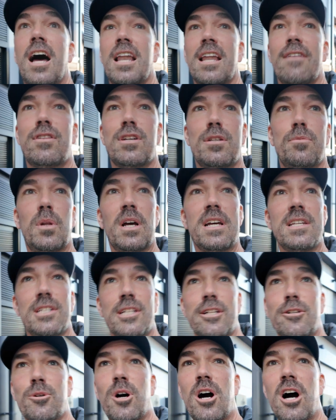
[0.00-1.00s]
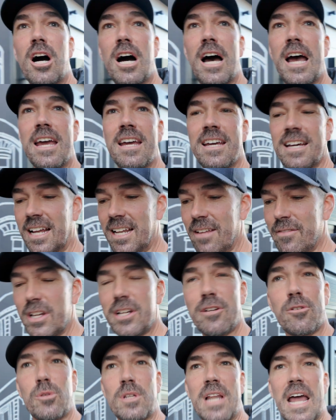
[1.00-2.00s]
I love this place, Little High. I love the
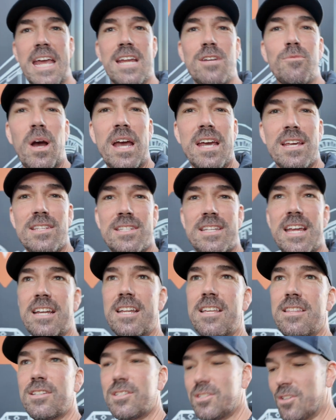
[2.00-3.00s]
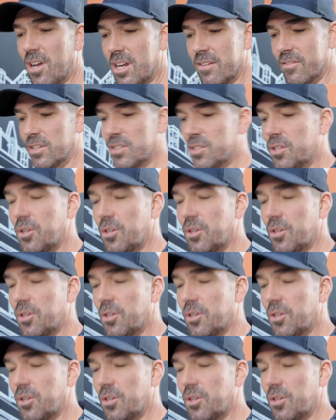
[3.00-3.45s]
little laneways down either side of it